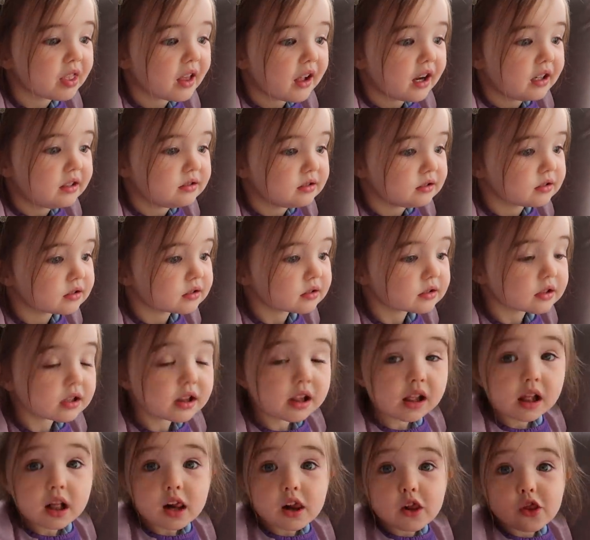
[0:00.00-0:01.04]
Well,
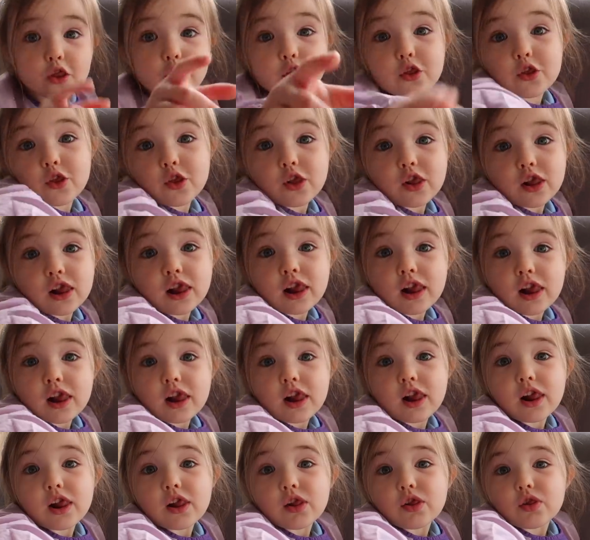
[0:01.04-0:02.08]
not really play with,
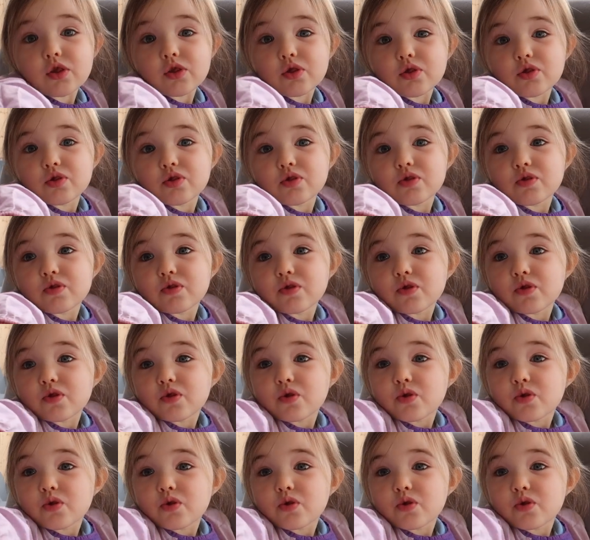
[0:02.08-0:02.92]
do work with.